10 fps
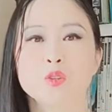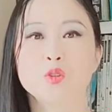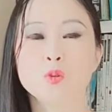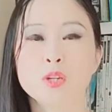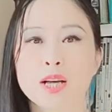
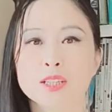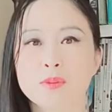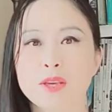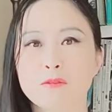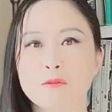Do not
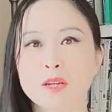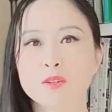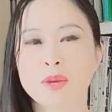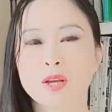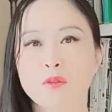be afraid
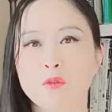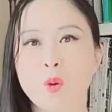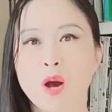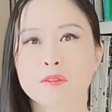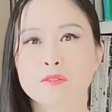to make a
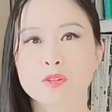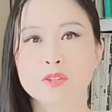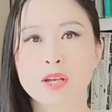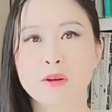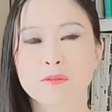fool out of
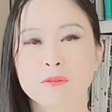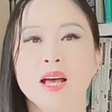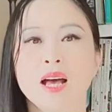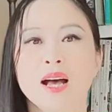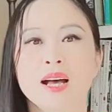yourself.
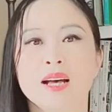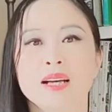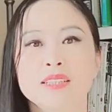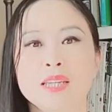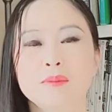
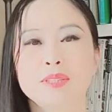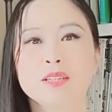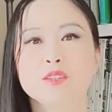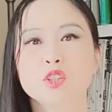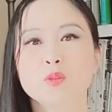
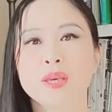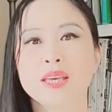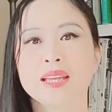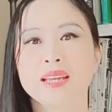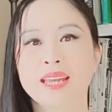Attempting to
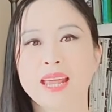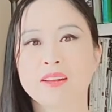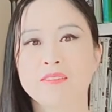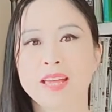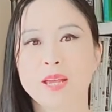speak in a
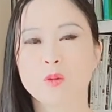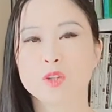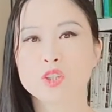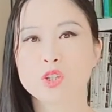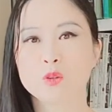native
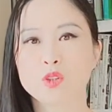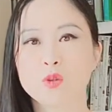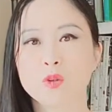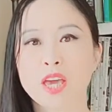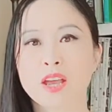language shows
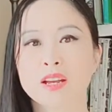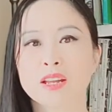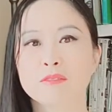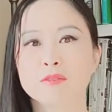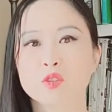you care
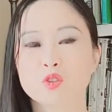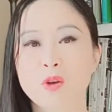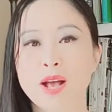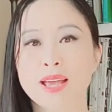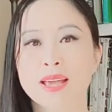enough to
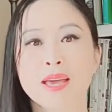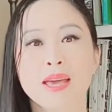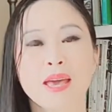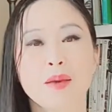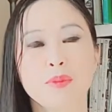try,
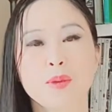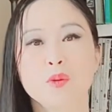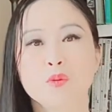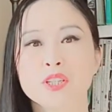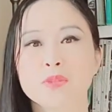and
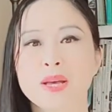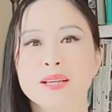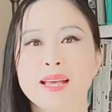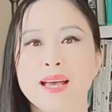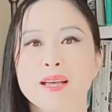people
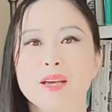respect that.